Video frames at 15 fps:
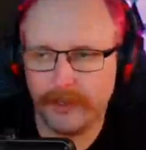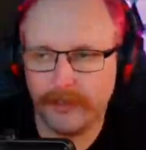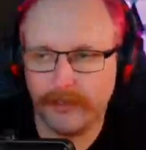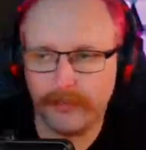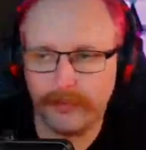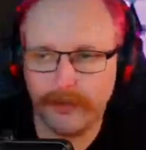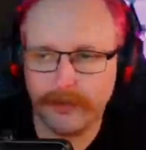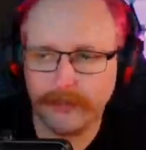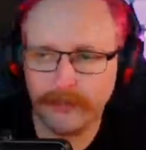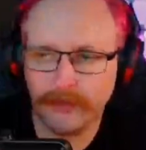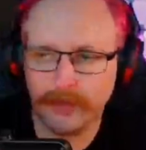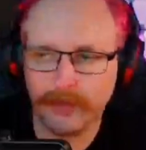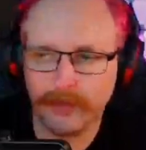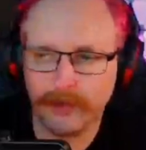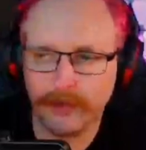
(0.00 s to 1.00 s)
the pressure
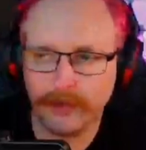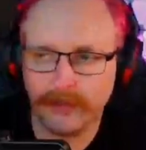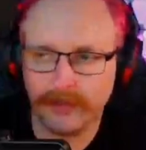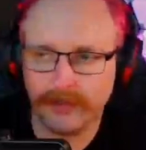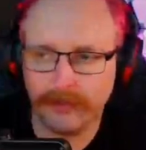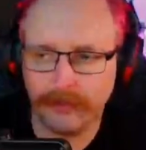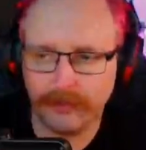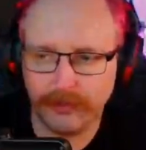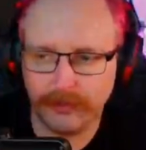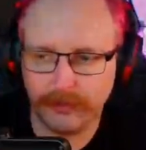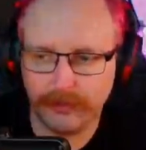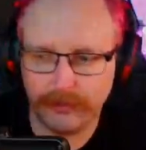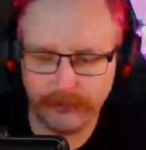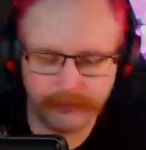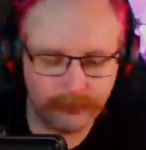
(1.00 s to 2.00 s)
pad one is the coolest
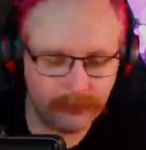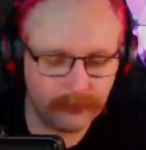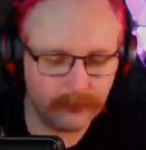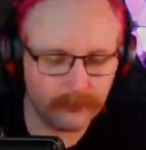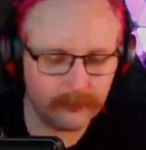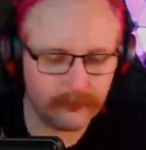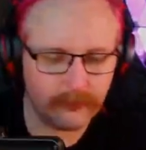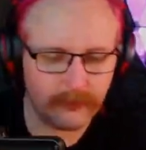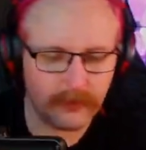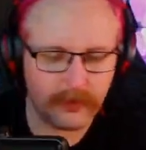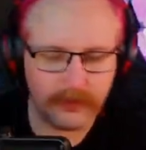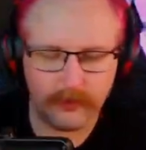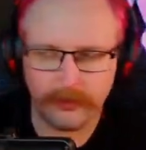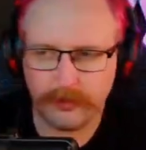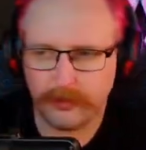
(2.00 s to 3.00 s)
one.
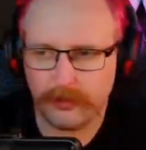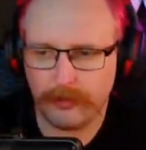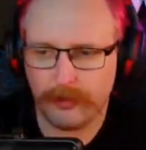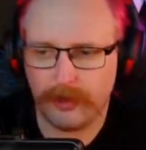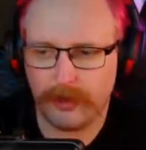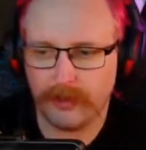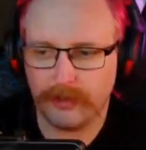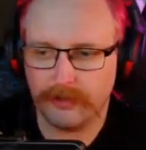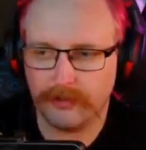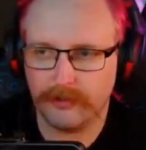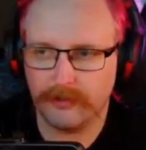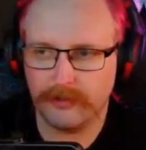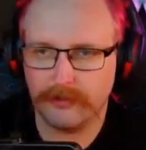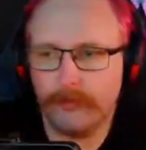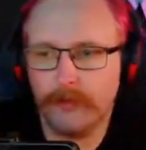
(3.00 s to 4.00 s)
Let me show you why.
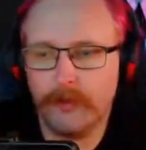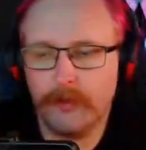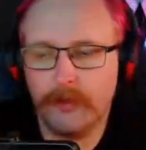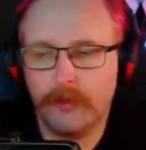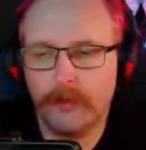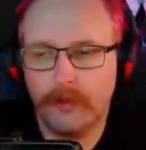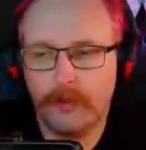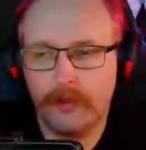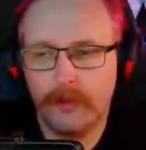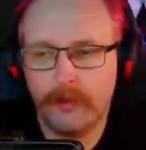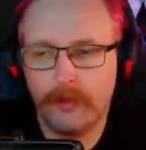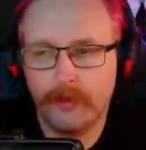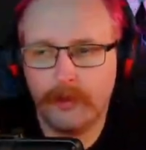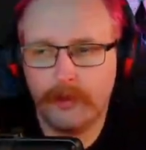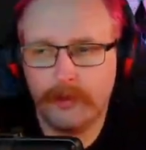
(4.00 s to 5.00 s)

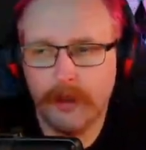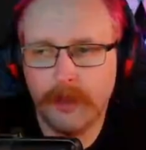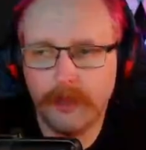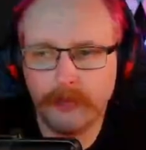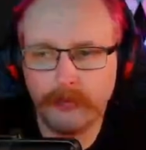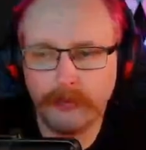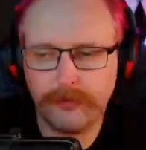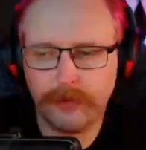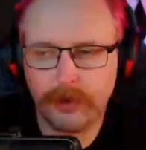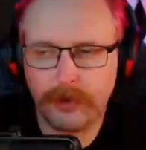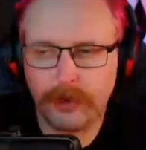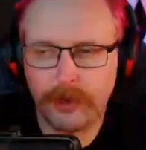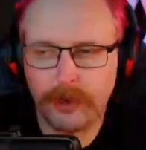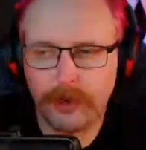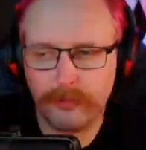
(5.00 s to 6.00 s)
Now that we've got
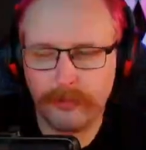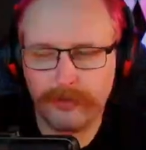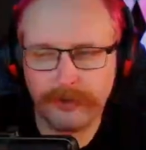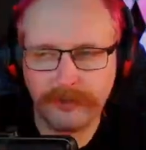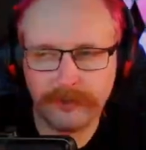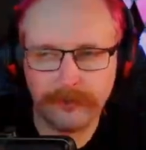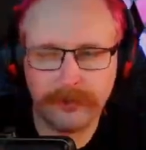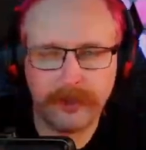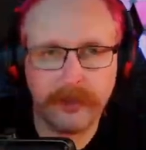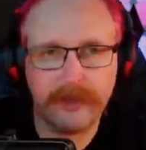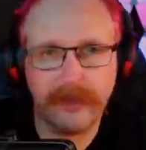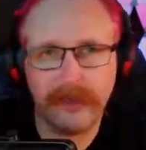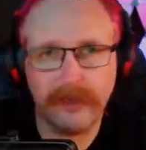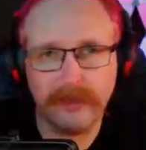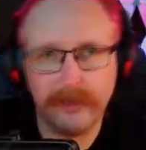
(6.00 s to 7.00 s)
our pressure plate,
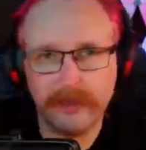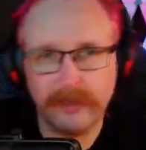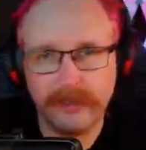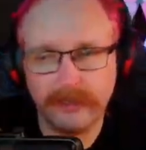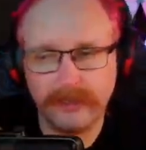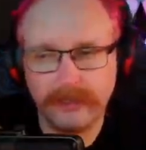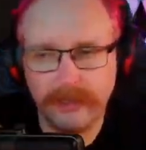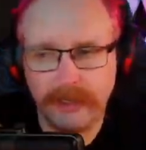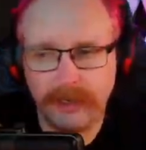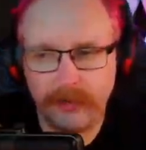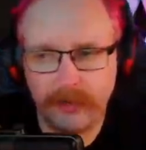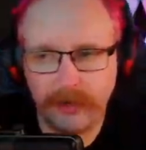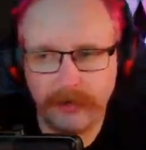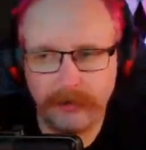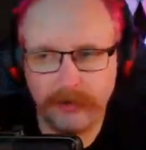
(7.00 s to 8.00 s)
our linkages set up,
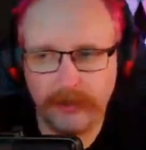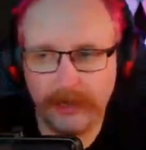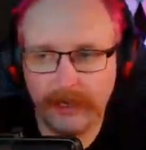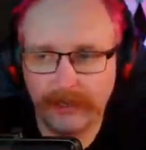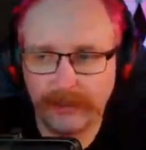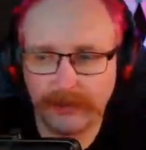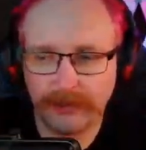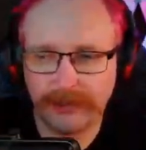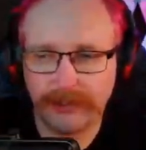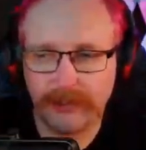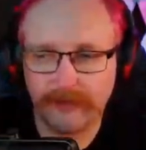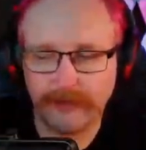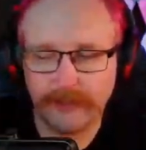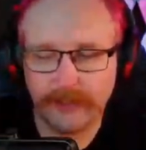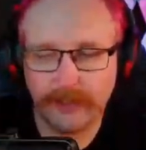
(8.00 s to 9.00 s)
and all the extra stuff
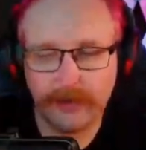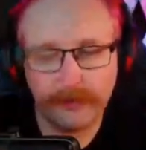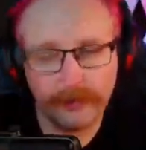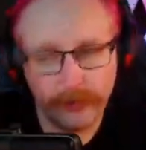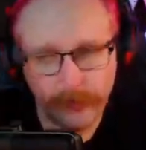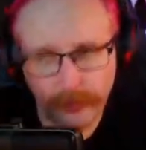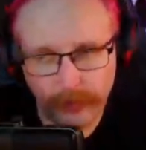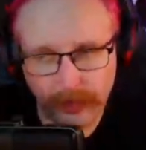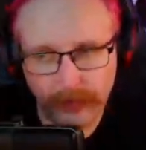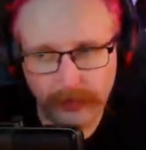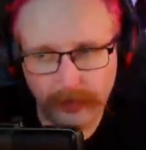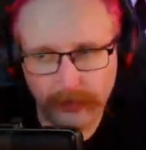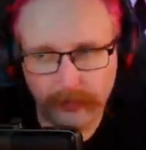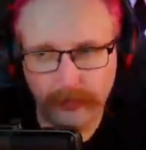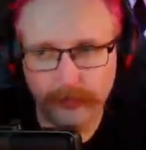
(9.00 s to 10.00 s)
set up, we're going to be
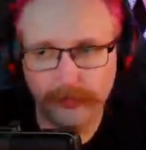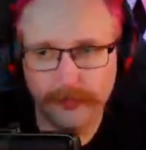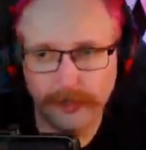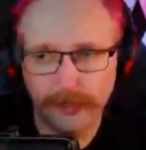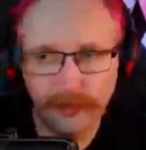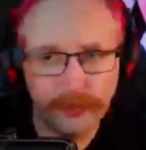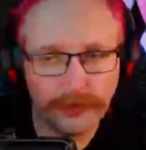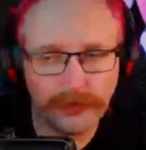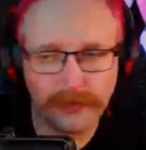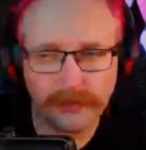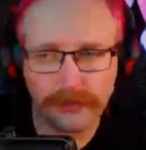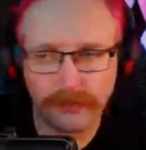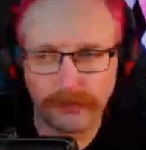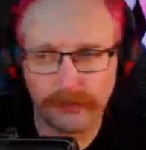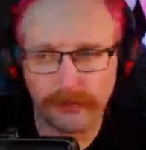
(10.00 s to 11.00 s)
able to jump on this
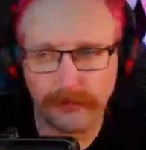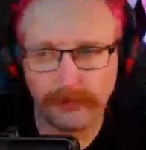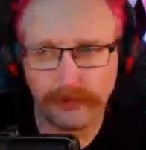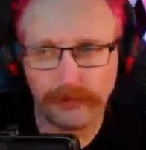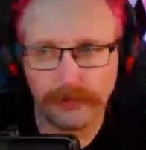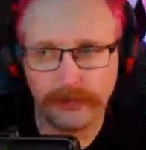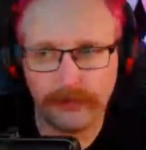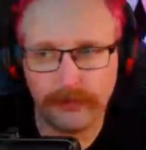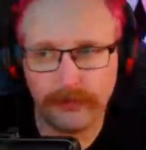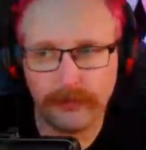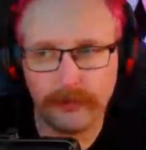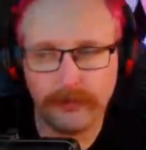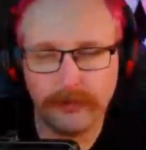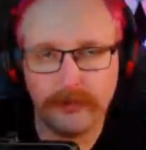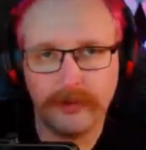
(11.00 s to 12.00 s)
switch and open the door.
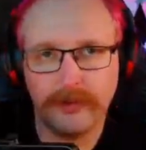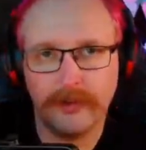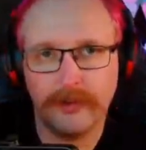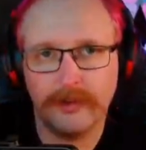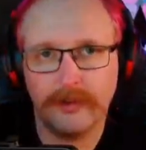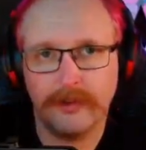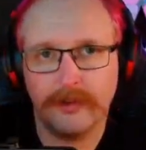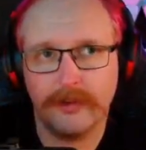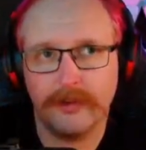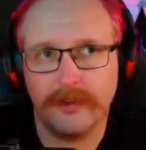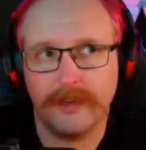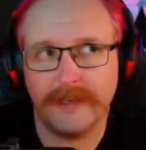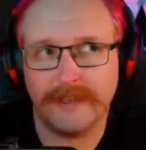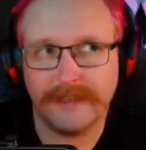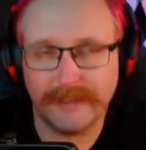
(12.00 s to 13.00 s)

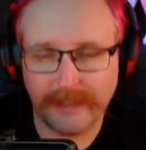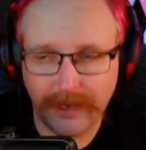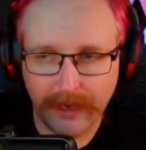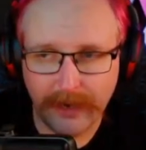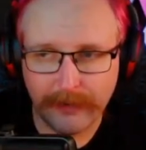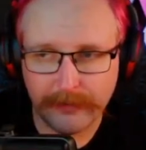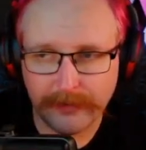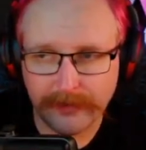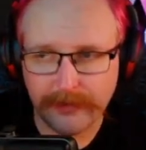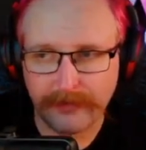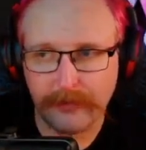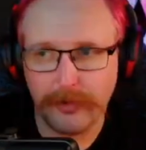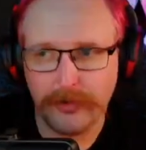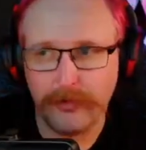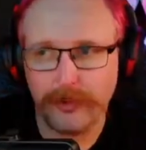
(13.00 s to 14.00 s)
Except, the
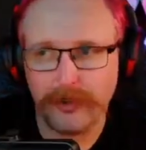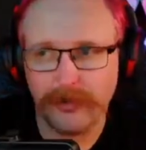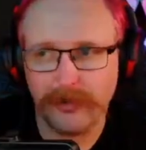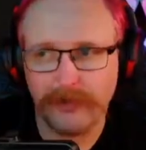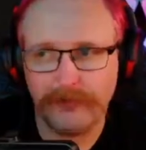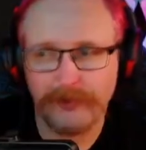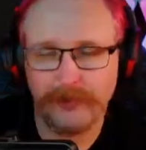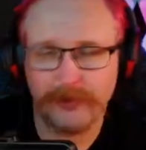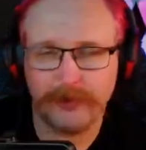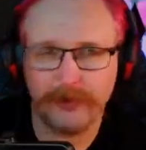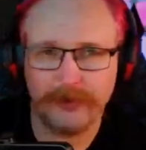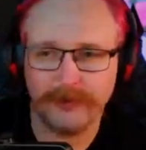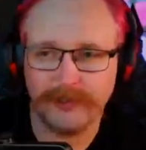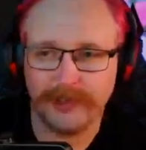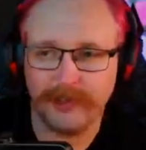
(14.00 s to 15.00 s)
moment we get off, the door
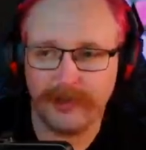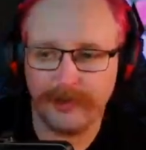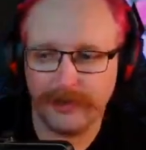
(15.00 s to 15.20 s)
closes and locks